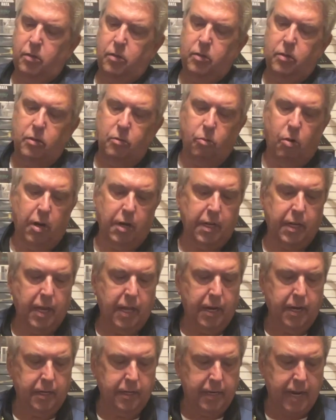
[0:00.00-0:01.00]
You want to get
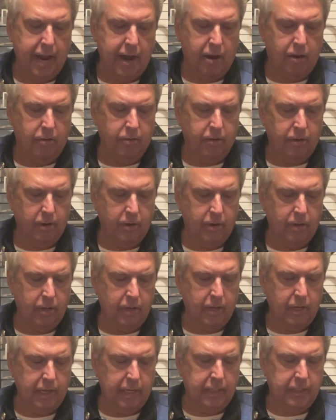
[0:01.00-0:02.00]
it down
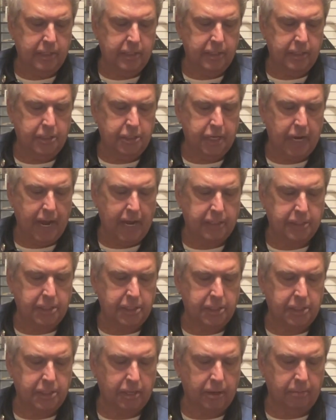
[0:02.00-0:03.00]
into the chassis
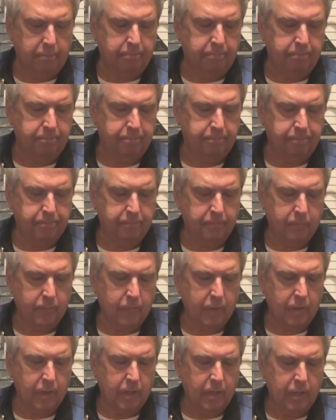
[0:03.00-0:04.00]
some,
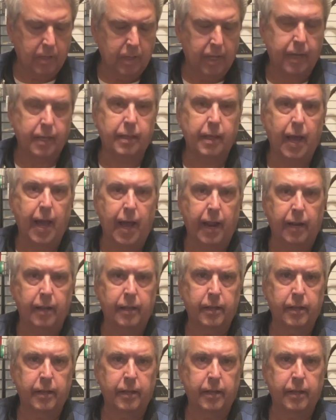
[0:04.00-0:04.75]
like that.